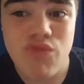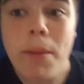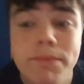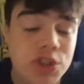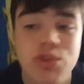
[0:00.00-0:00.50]

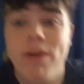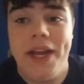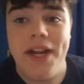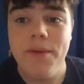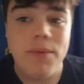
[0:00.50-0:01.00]

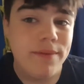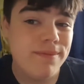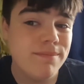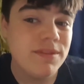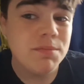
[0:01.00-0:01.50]
rupturing with
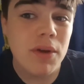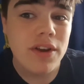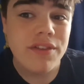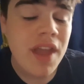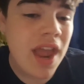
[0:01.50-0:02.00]

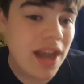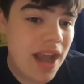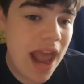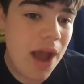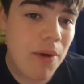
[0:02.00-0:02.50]
spoilers.
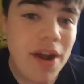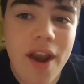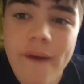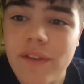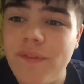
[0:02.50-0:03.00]
Now,
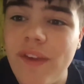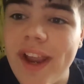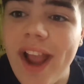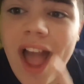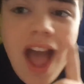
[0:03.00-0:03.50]
another
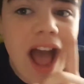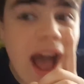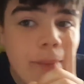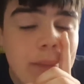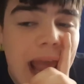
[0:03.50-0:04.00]
thing,
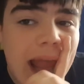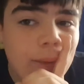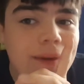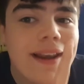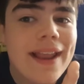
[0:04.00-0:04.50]

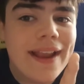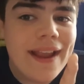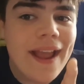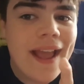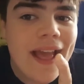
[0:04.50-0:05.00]
apparently